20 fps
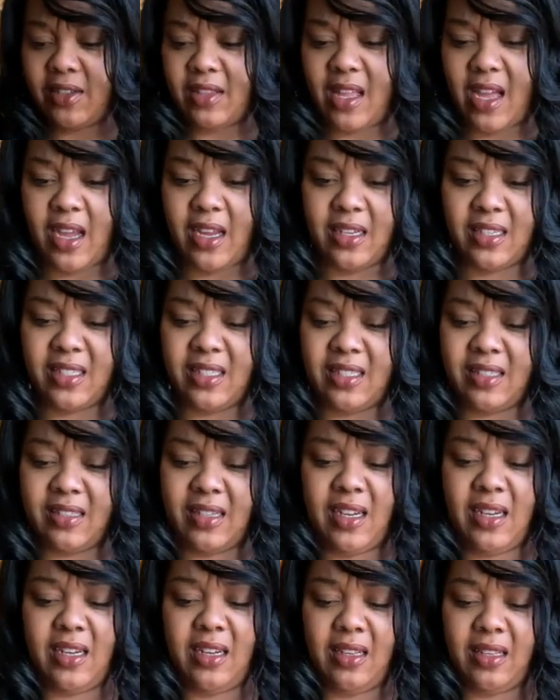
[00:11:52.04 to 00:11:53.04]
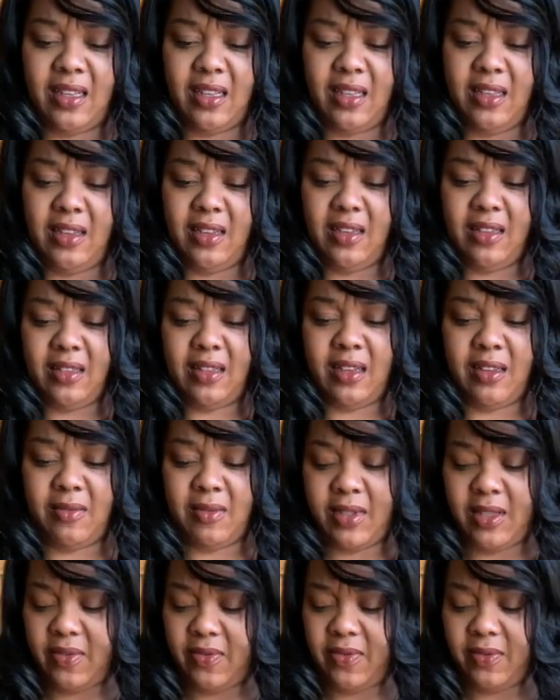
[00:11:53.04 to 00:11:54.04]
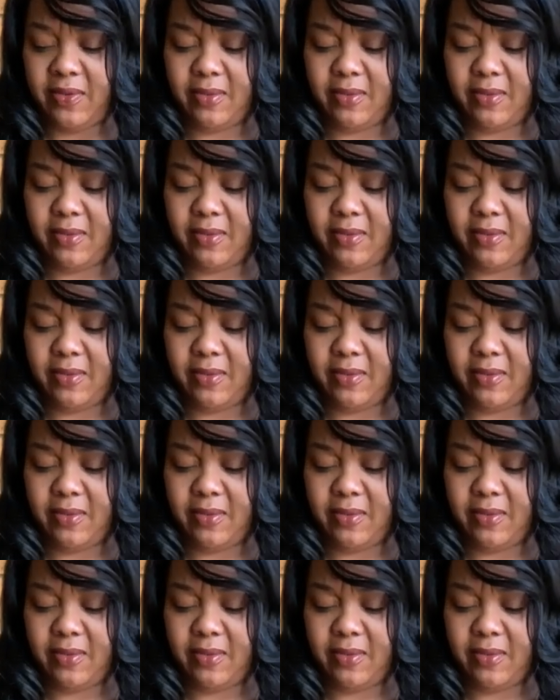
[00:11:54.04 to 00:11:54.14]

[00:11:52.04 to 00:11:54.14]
like just anything. Like what the.